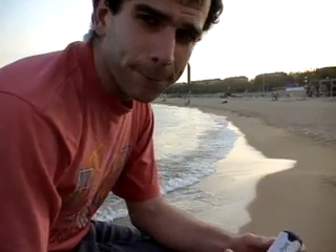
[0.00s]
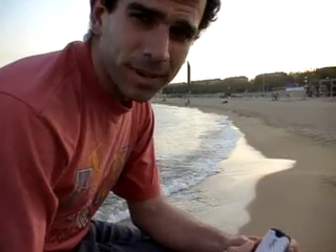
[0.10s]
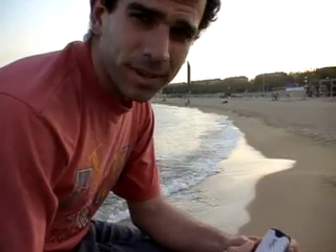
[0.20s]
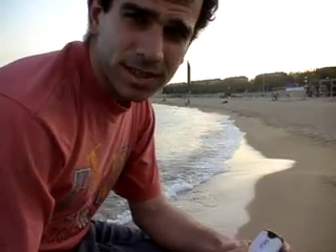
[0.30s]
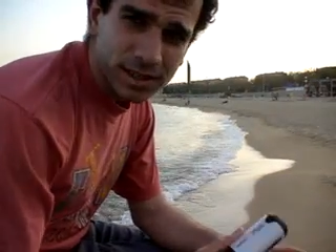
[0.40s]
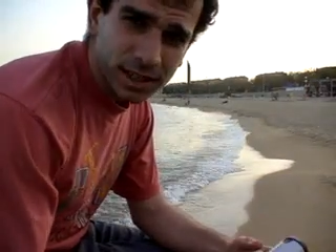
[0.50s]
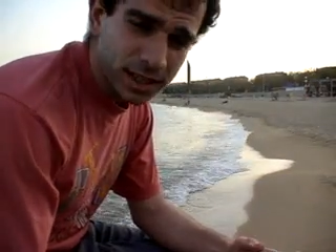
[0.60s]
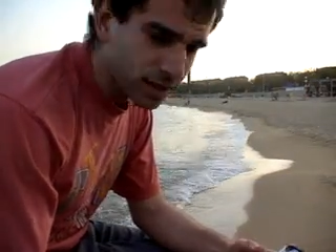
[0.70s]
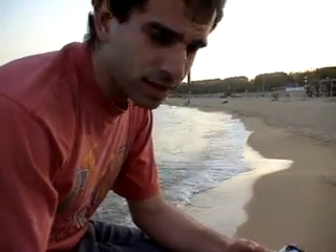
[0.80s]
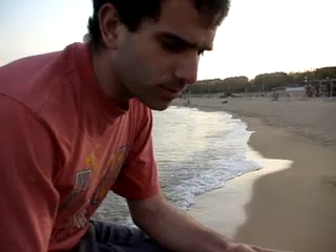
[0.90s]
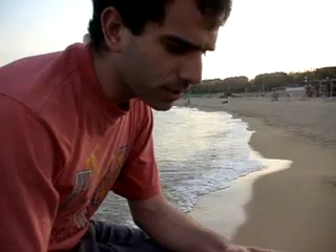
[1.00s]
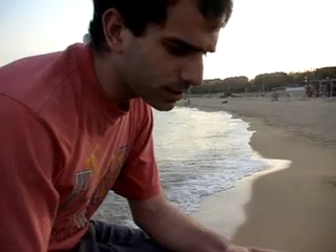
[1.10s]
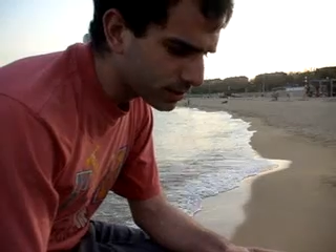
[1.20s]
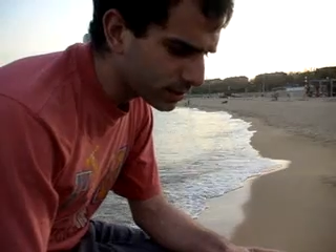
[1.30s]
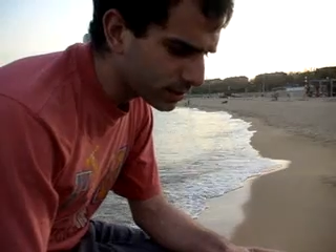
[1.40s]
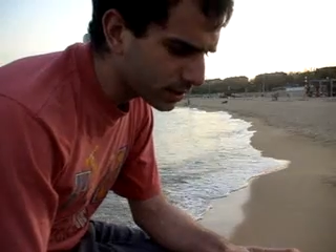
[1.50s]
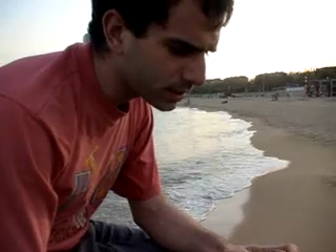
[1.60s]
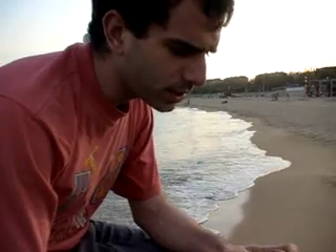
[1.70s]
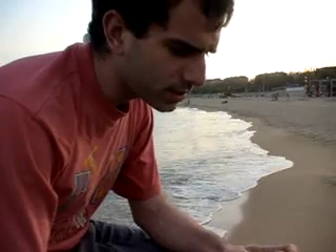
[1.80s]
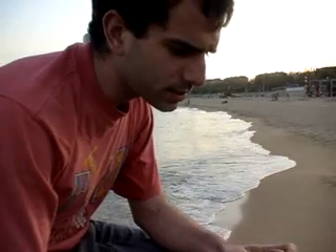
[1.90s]
Basically, what this thing
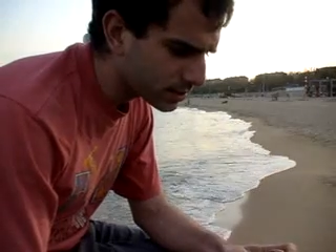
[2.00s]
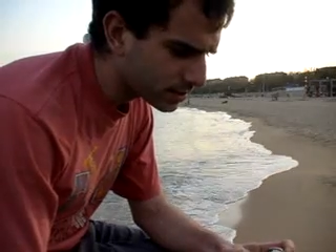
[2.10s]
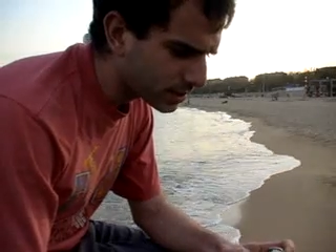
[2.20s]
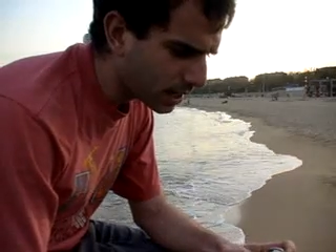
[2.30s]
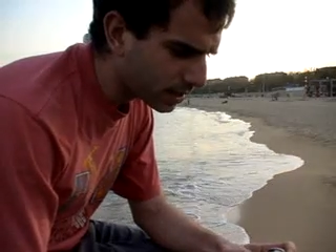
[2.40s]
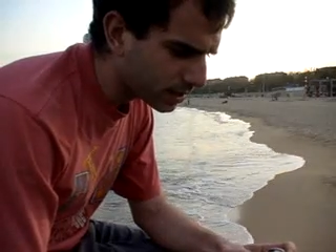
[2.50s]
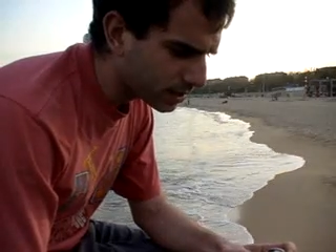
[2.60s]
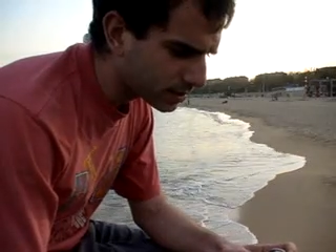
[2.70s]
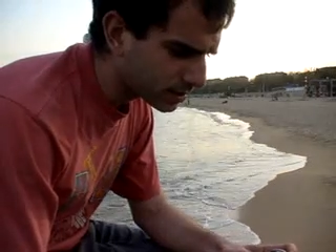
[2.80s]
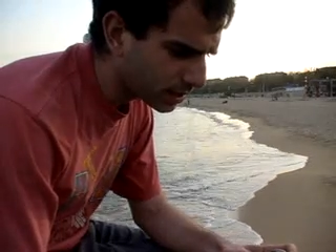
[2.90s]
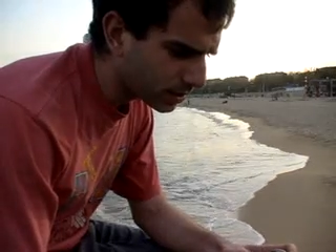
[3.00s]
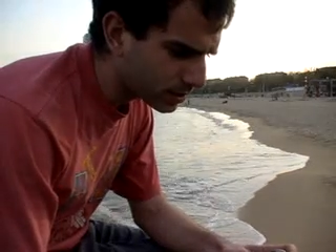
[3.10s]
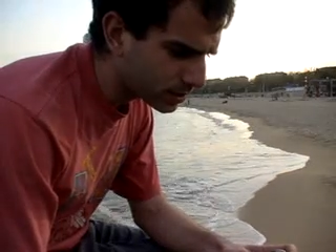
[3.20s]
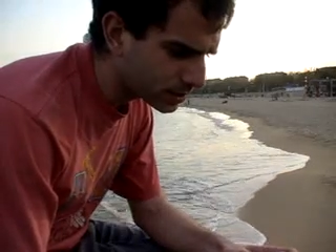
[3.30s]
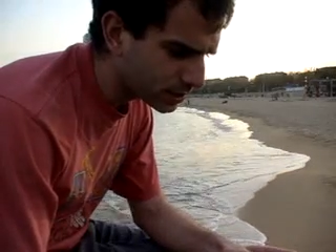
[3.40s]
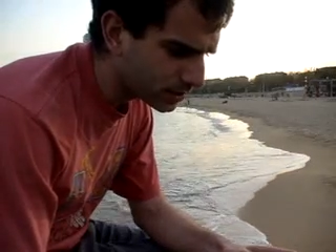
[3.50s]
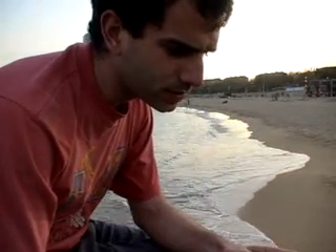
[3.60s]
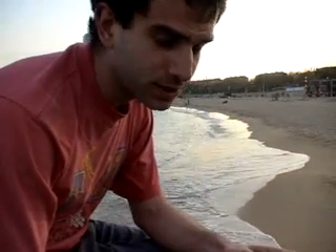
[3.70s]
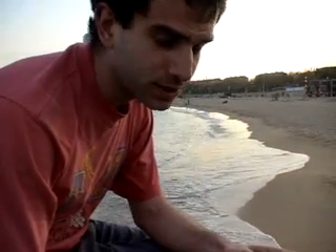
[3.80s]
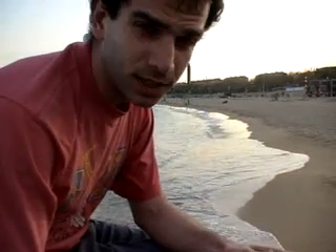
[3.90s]
does is that it
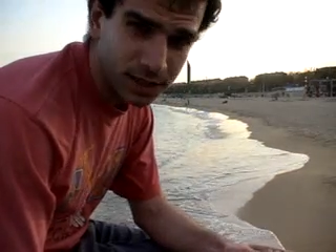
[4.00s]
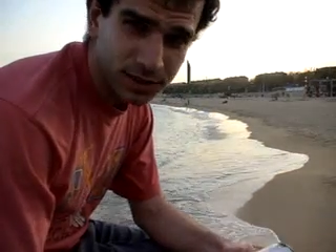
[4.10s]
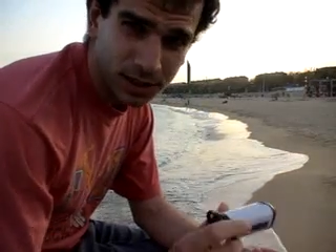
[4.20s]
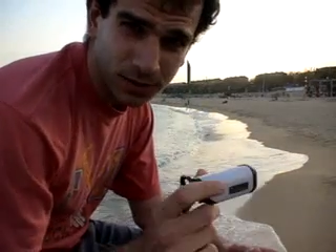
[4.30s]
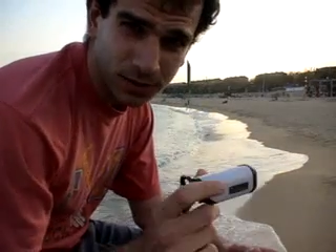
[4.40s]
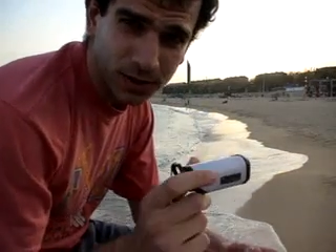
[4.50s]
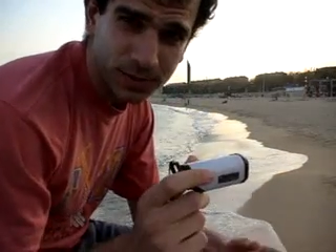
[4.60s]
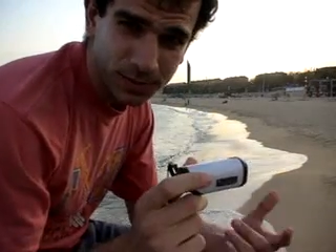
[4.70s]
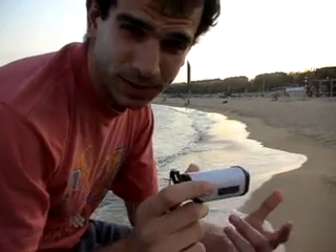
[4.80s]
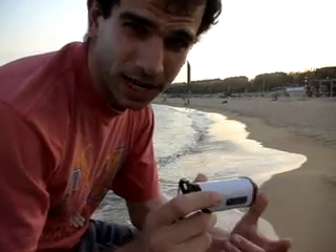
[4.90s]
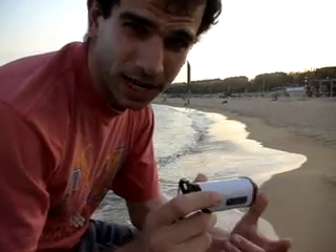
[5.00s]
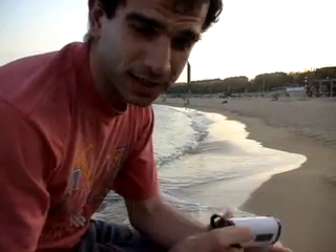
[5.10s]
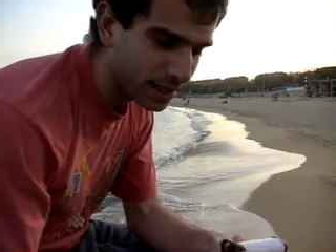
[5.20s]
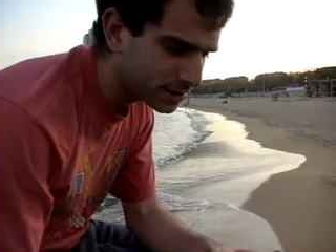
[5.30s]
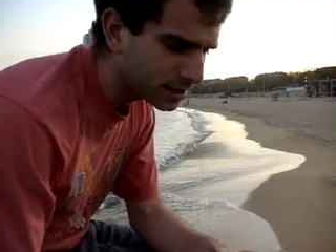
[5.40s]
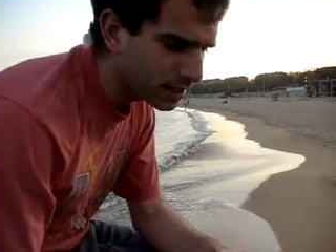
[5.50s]
receives a signal from some satellites